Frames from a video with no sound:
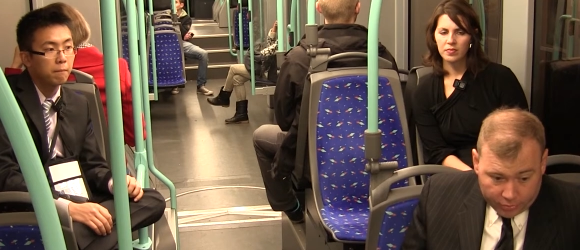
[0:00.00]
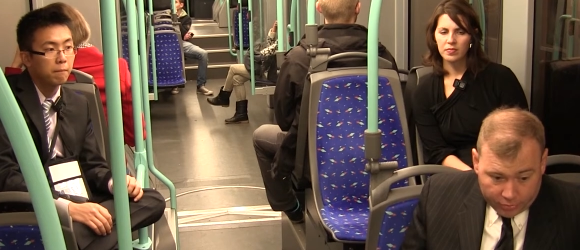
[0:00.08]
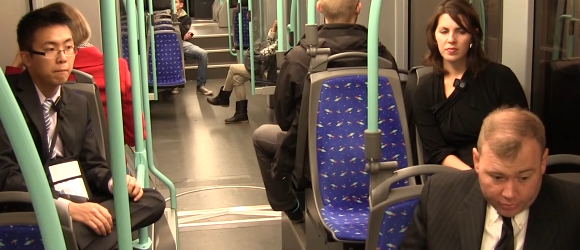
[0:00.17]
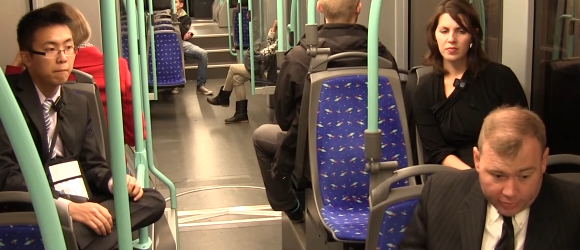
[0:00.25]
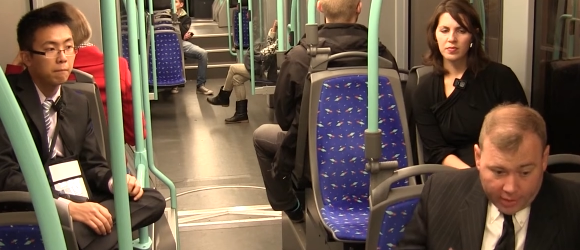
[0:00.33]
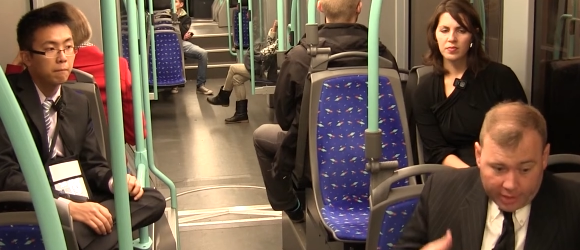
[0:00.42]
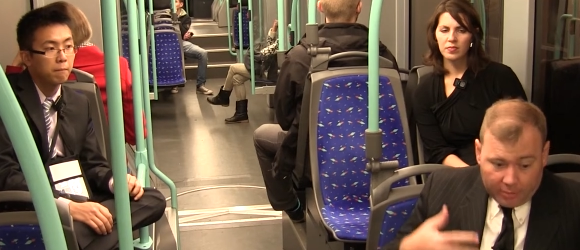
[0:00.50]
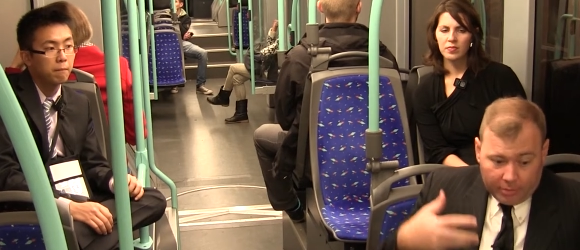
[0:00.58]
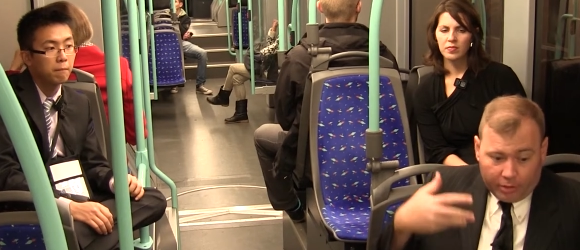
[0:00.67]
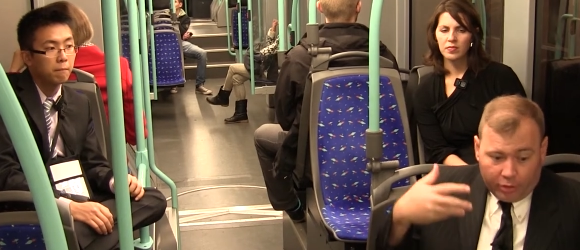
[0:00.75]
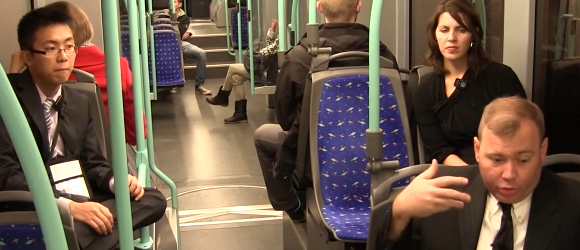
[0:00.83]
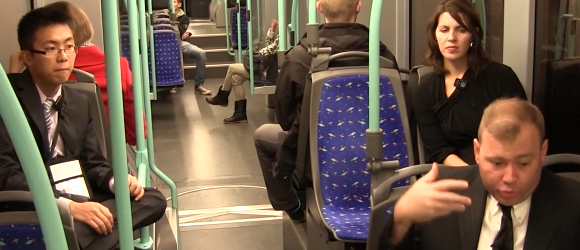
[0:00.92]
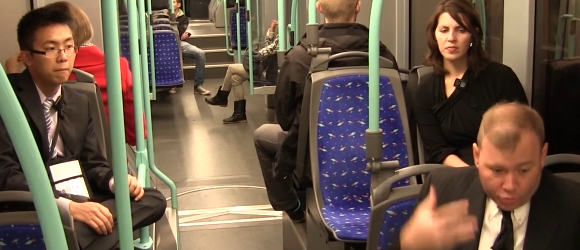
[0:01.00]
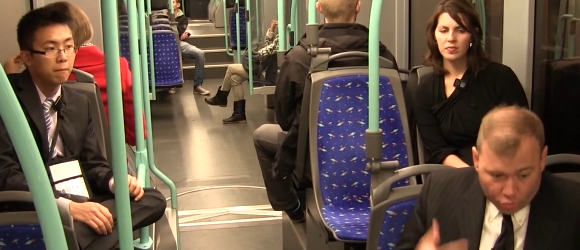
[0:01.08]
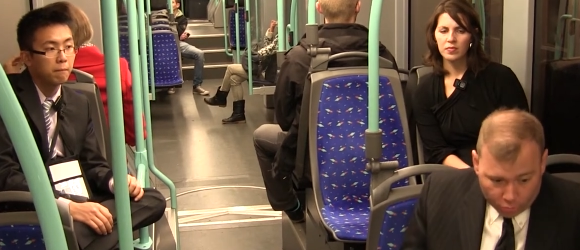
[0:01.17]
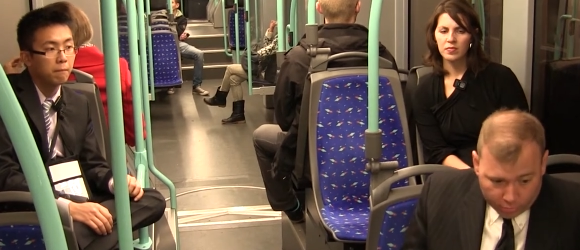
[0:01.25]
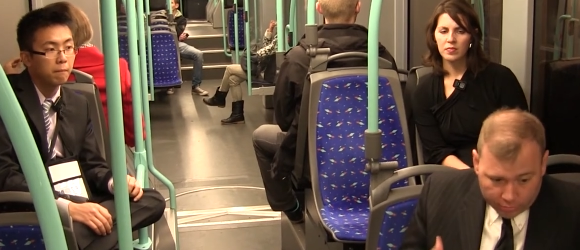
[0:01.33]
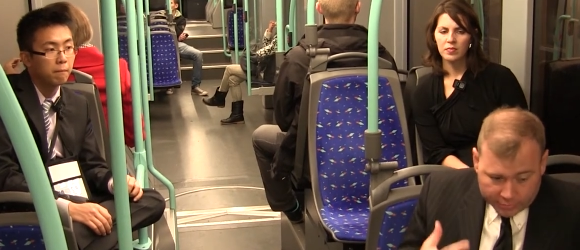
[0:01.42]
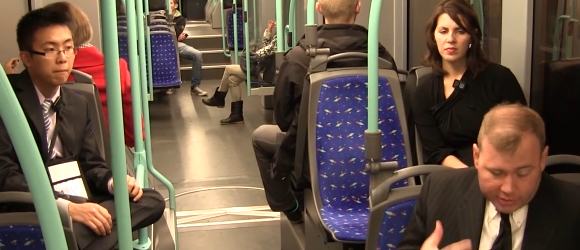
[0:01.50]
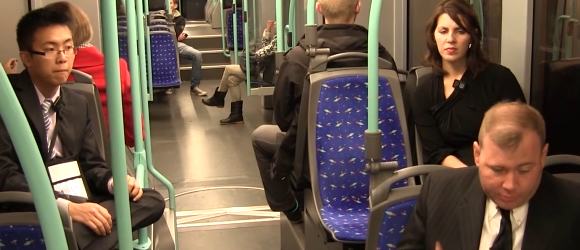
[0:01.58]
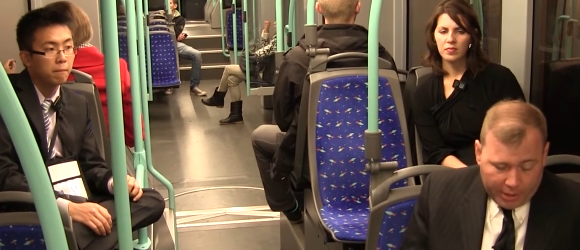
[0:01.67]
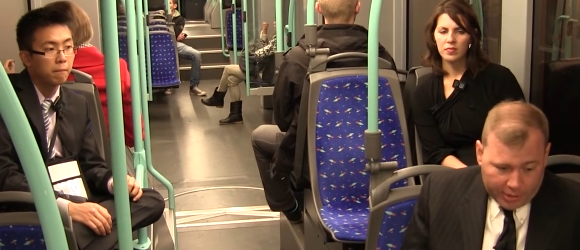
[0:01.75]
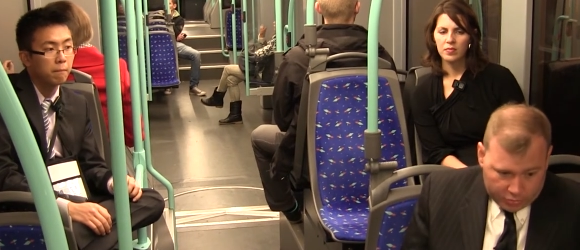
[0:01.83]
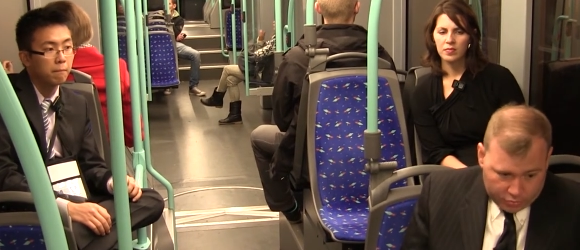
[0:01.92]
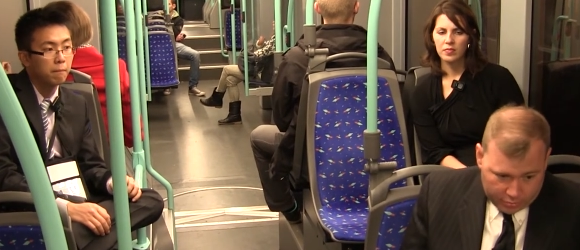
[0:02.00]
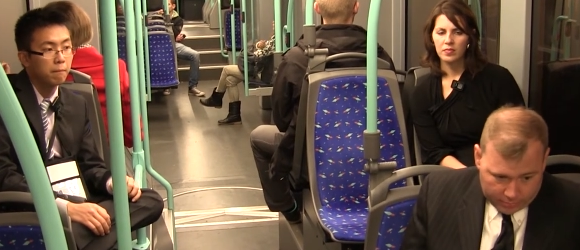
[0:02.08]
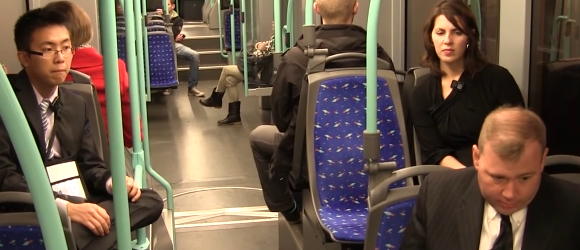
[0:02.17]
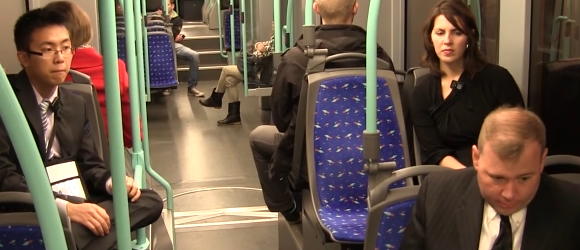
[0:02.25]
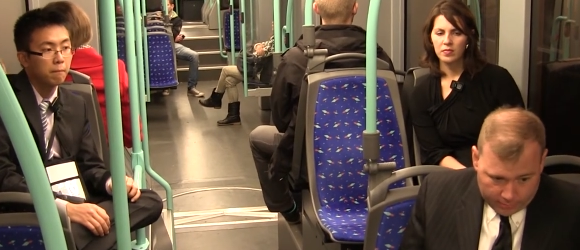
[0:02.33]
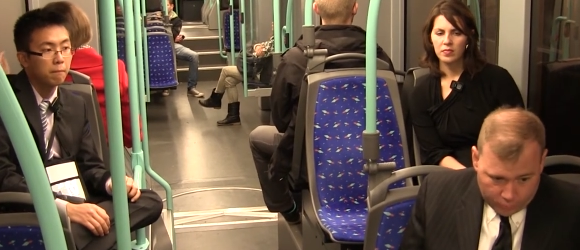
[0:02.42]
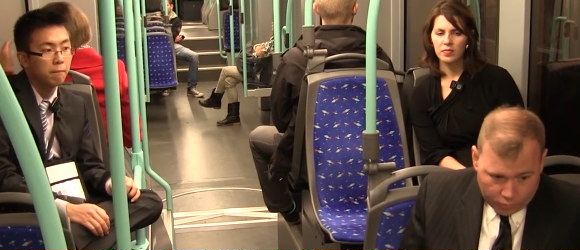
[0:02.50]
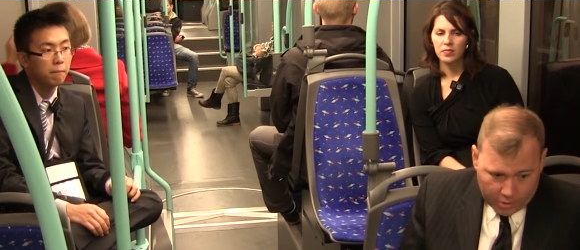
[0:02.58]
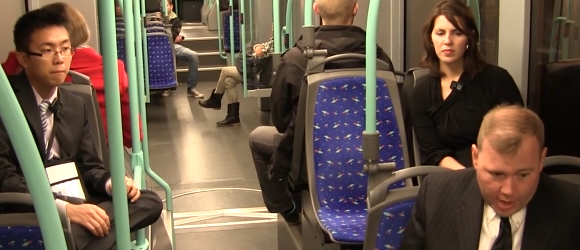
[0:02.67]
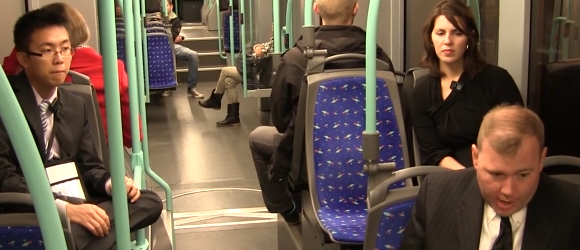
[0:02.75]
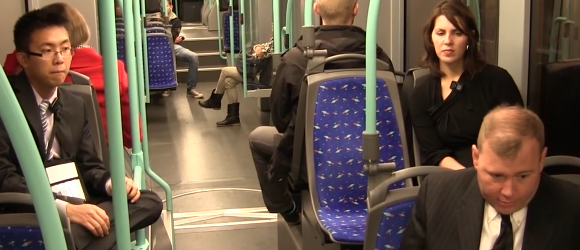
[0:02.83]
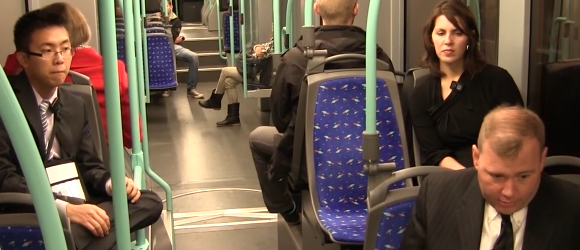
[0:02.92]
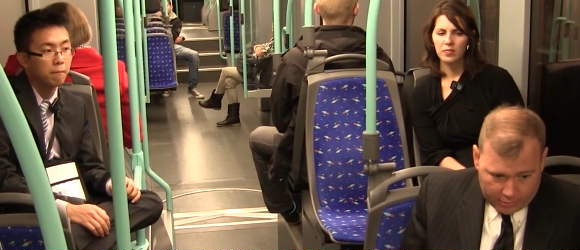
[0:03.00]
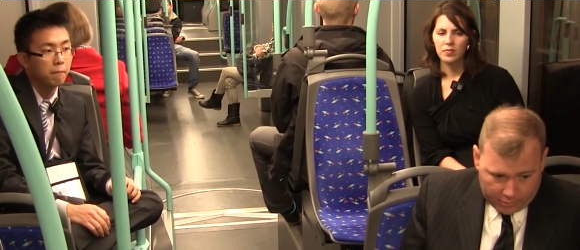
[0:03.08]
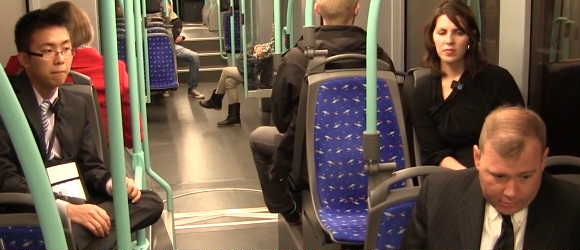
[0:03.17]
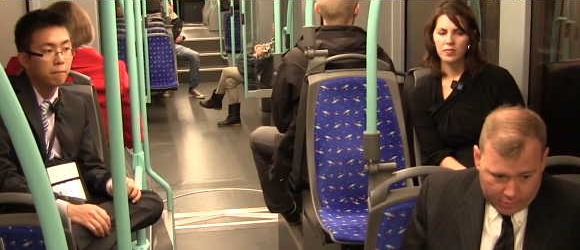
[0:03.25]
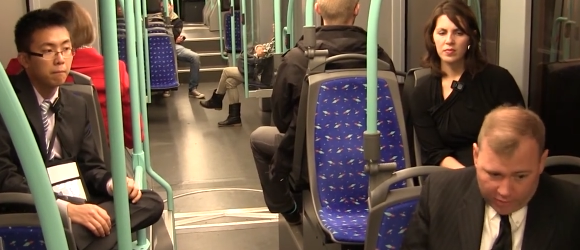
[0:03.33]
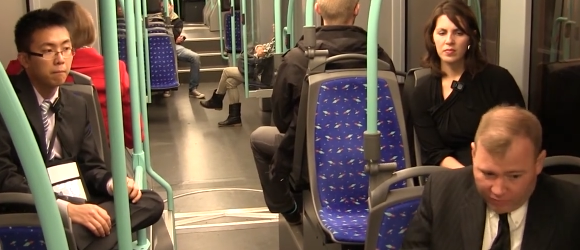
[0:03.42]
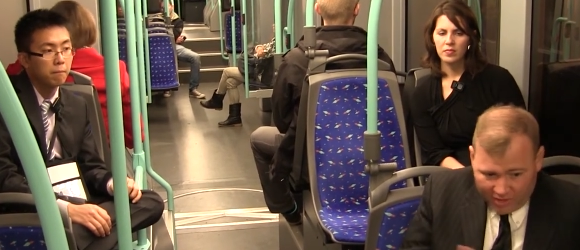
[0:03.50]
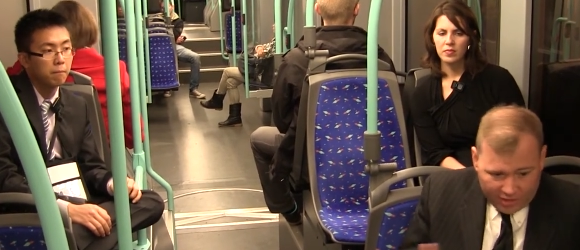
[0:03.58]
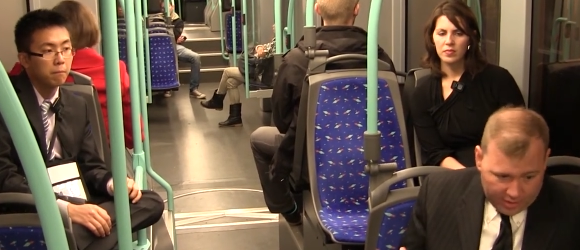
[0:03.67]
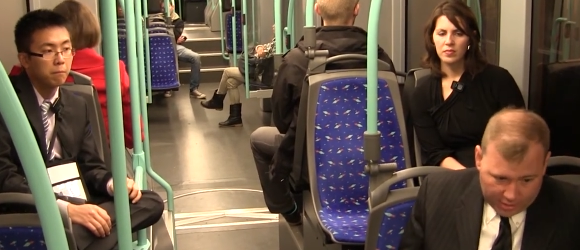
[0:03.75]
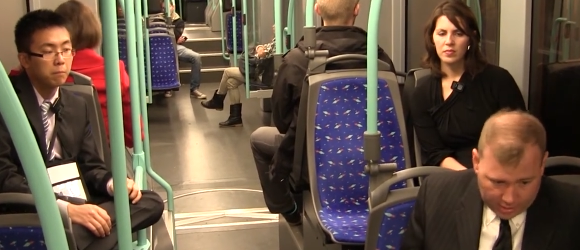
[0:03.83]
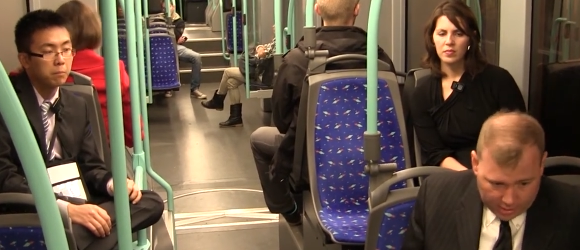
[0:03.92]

Speaker 1: When you're talking about a thermal spectrum reactor of any